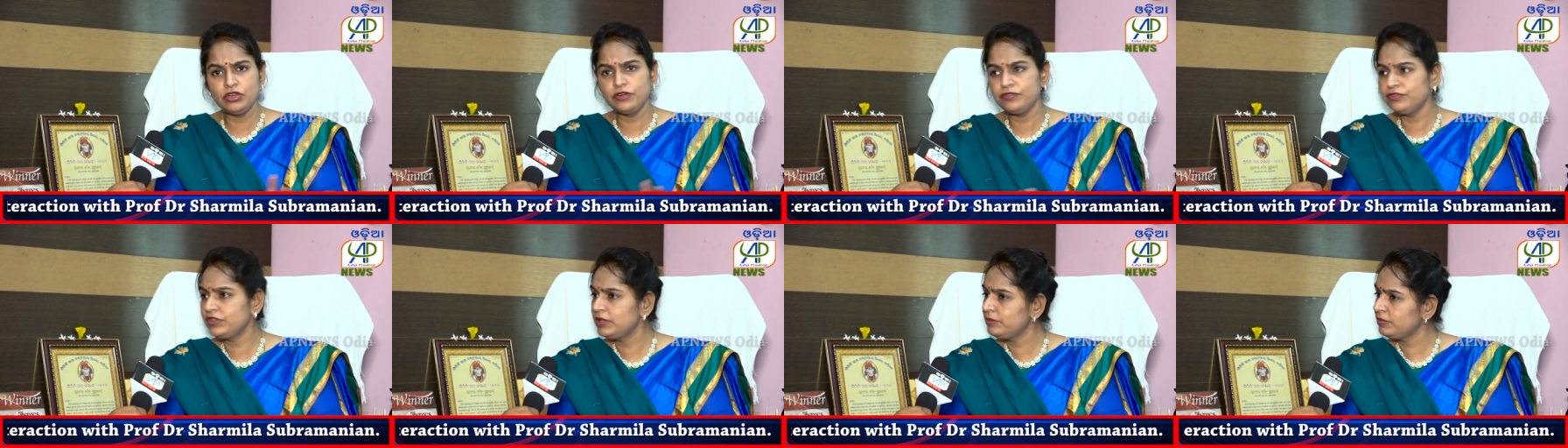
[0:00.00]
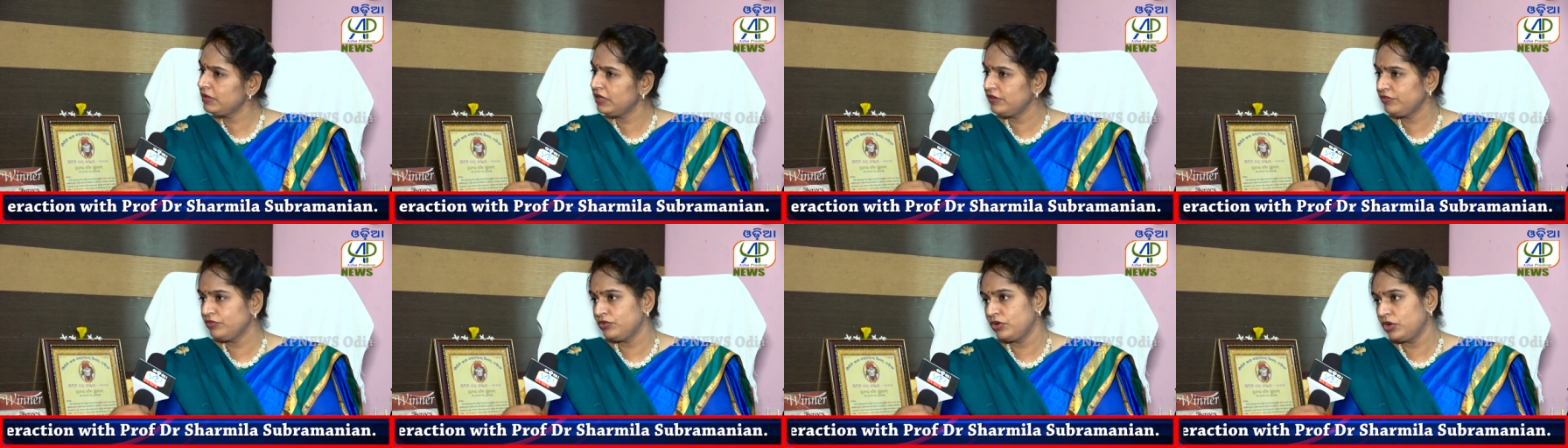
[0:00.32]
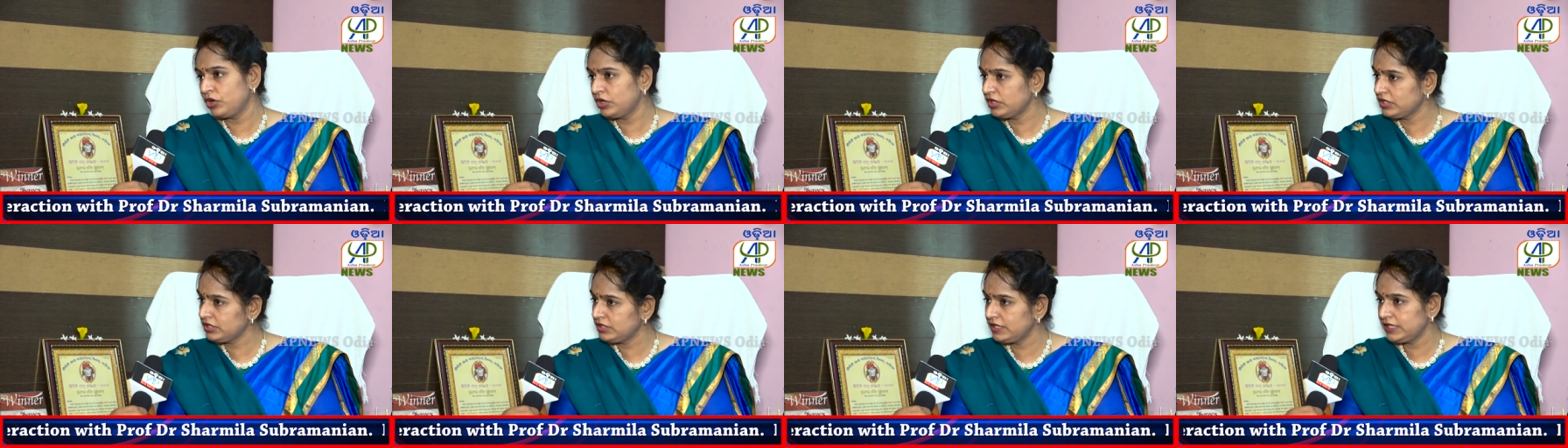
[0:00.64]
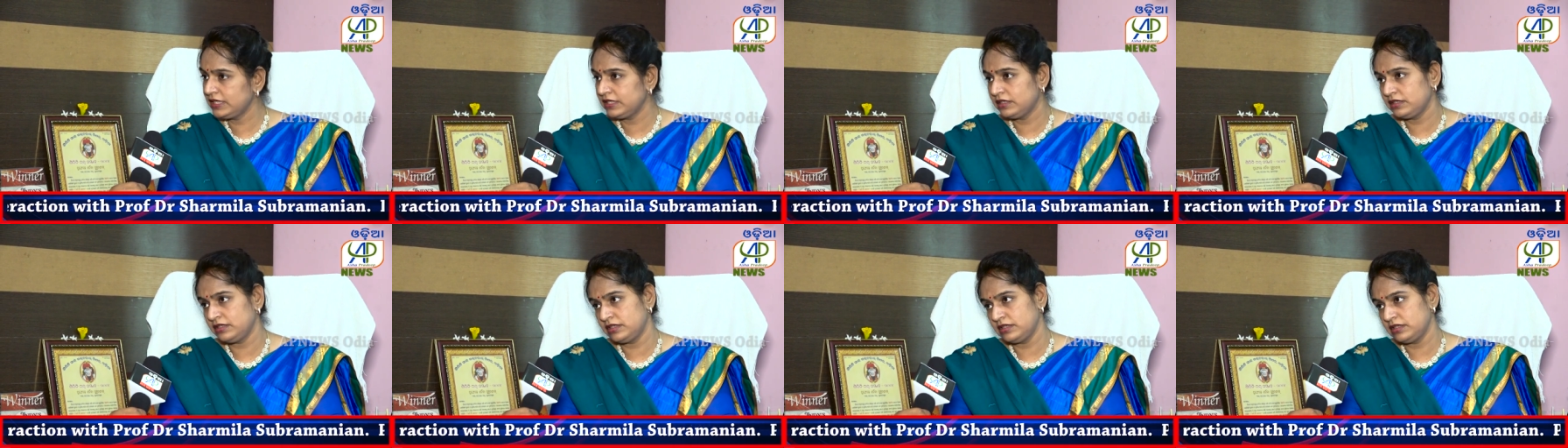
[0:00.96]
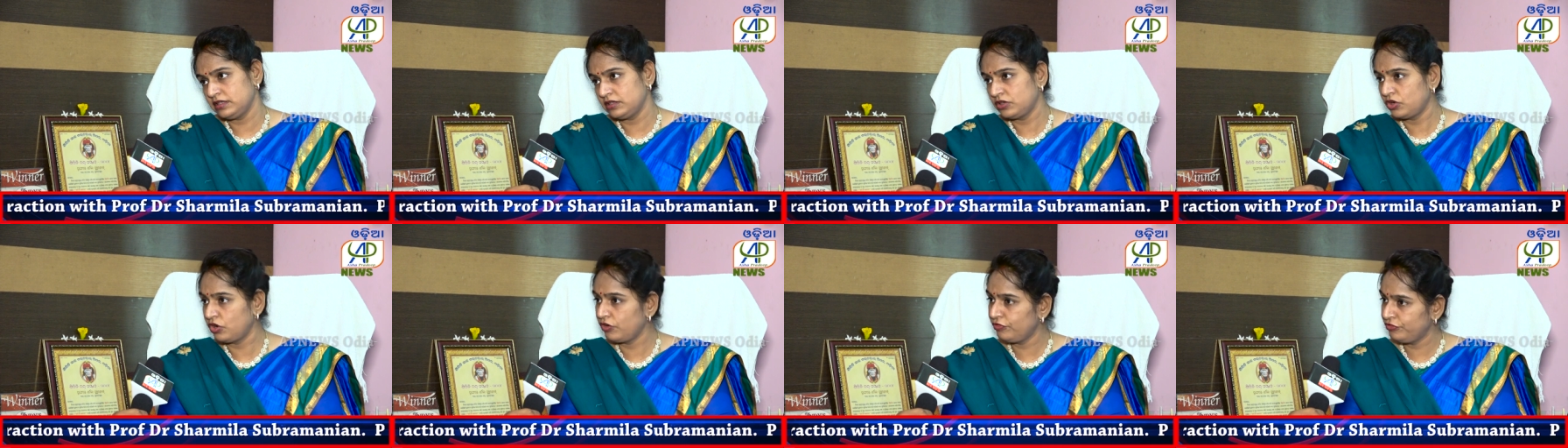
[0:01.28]
of them have got their
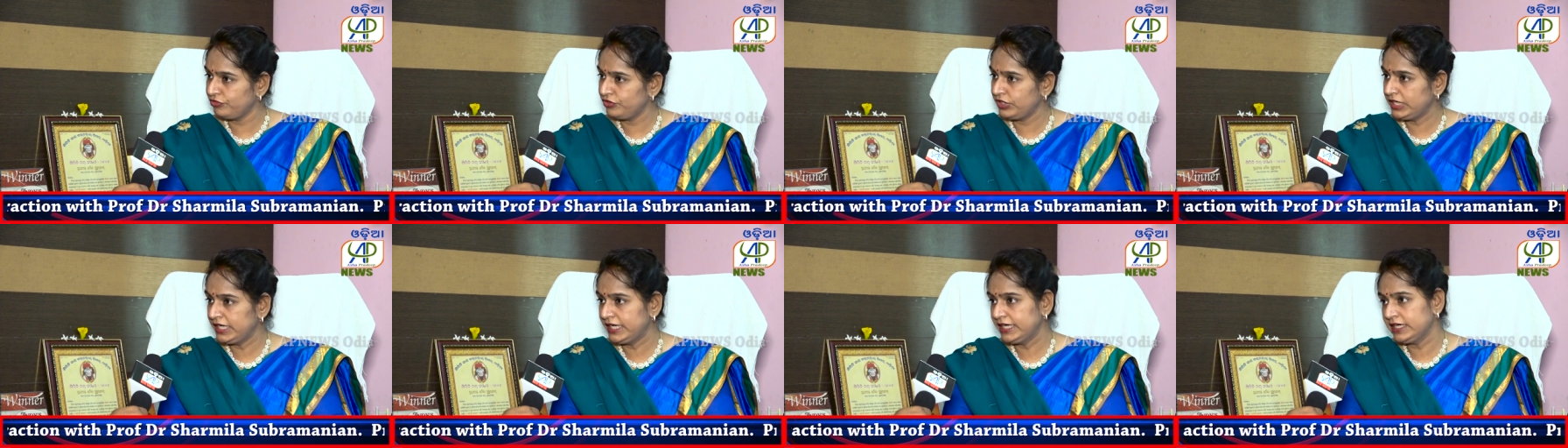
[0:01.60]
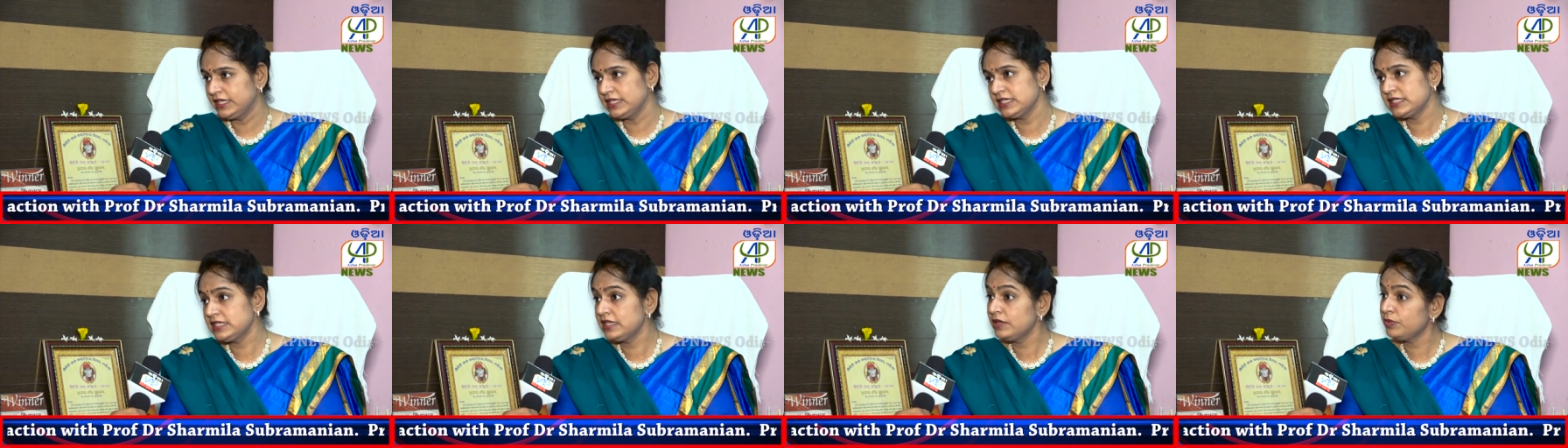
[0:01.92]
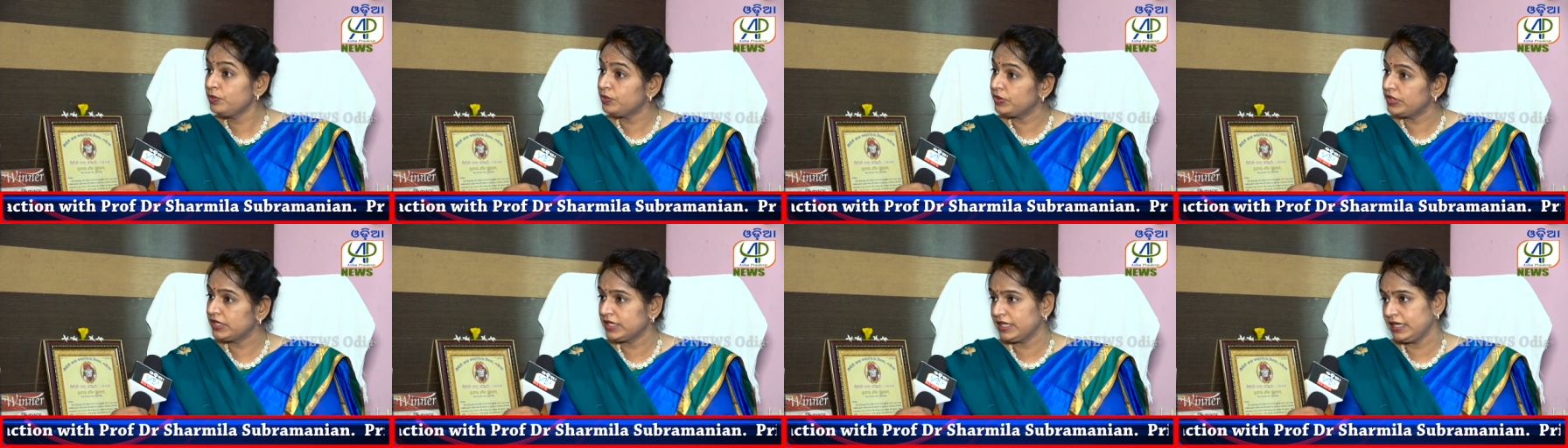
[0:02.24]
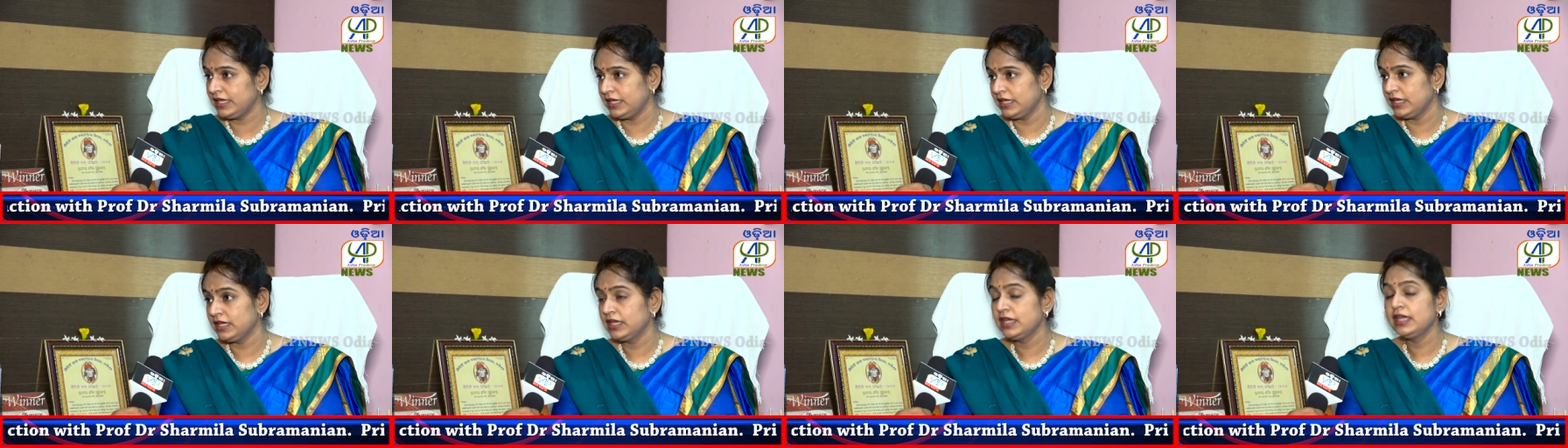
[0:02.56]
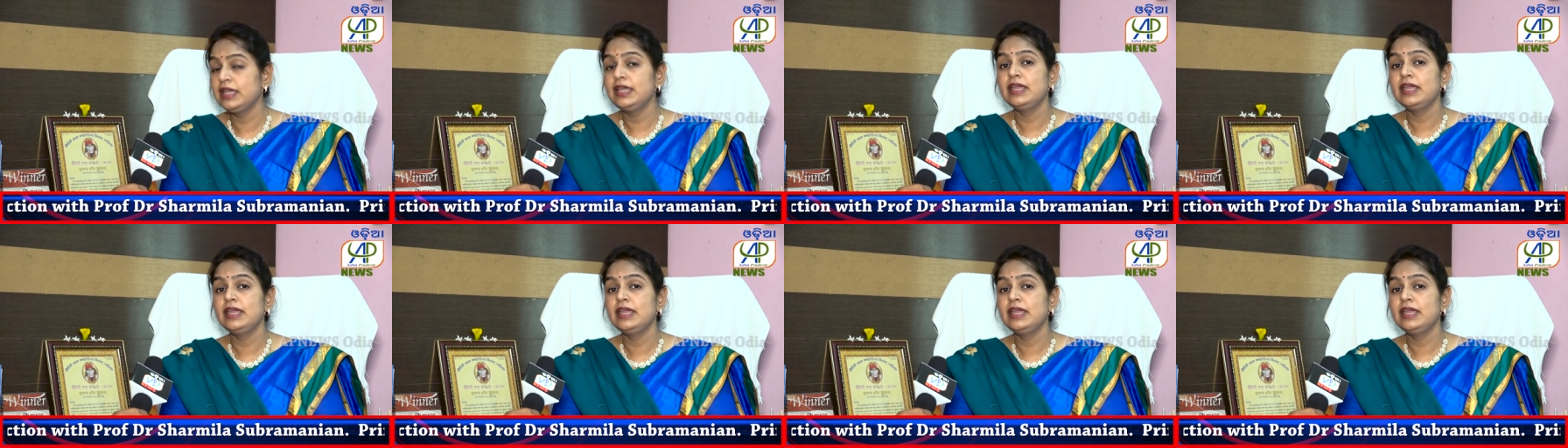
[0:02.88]
offer letters, they're working.